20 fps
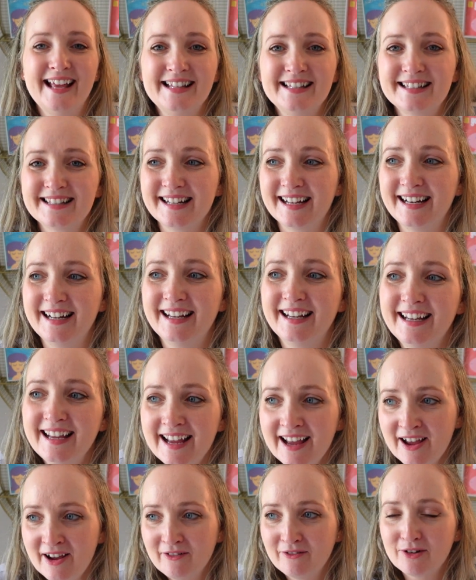that's not it.
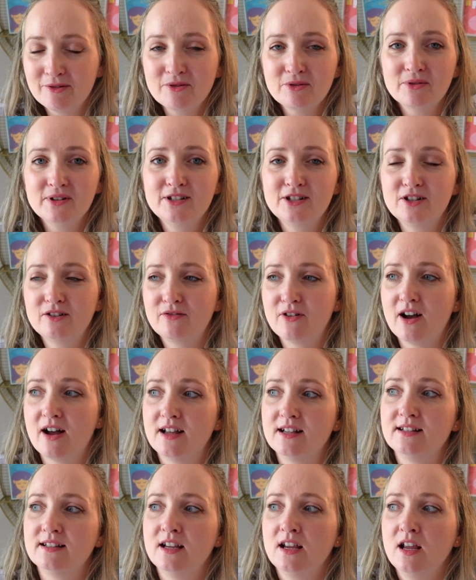From The Wizard of
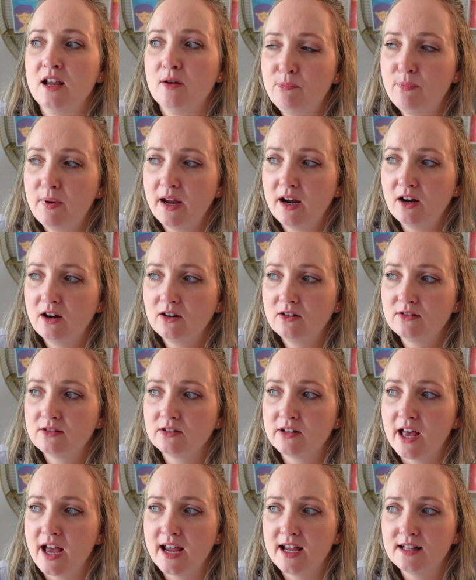Oz. Bears,
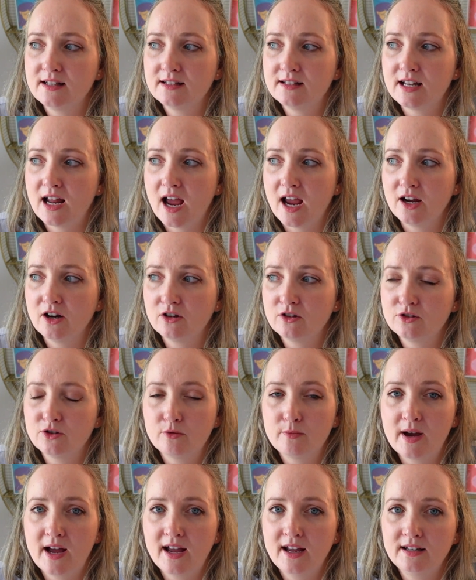lions, tigers, oh
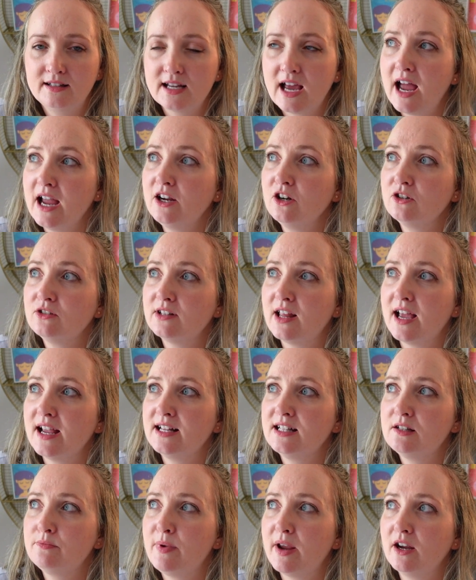my. Tigers,
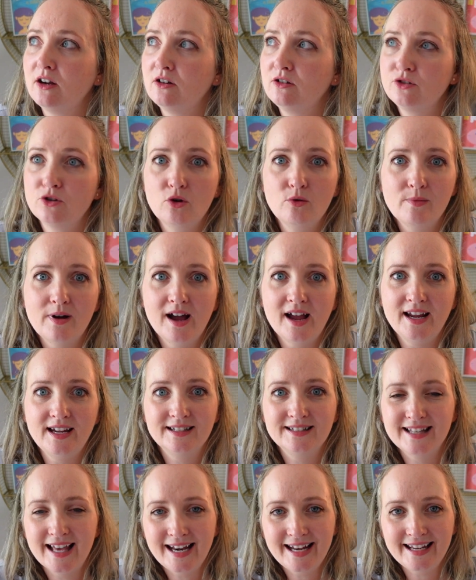lions, bears, oh my.
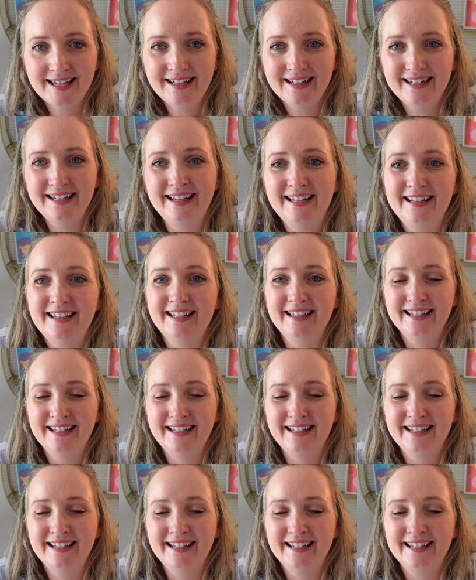Is that it?